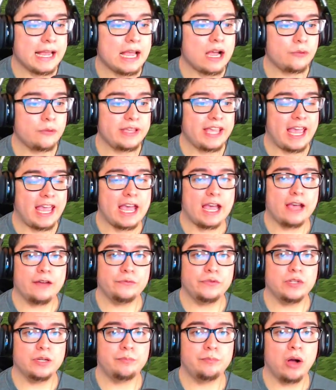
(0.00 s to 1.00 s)
now we
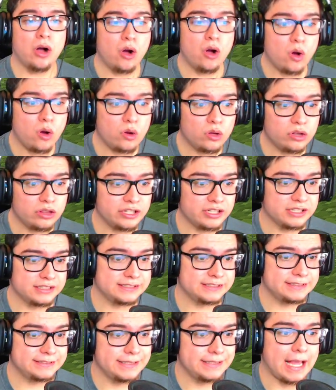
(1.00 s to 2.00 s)
have the
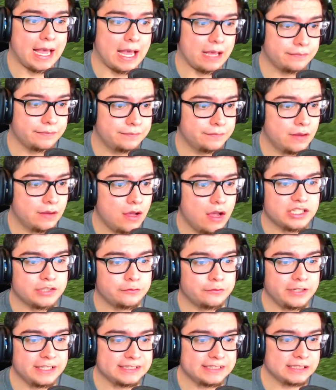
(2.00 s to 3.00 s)
polar staff, which
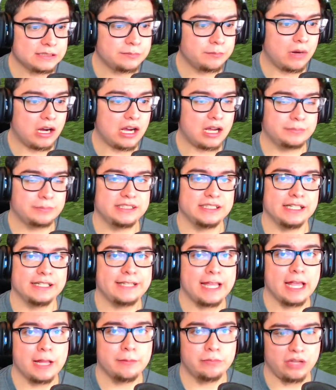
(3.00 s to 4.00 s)
freezes mobs in
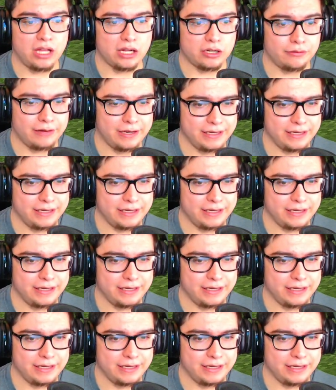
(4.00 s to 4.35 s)
a 10 block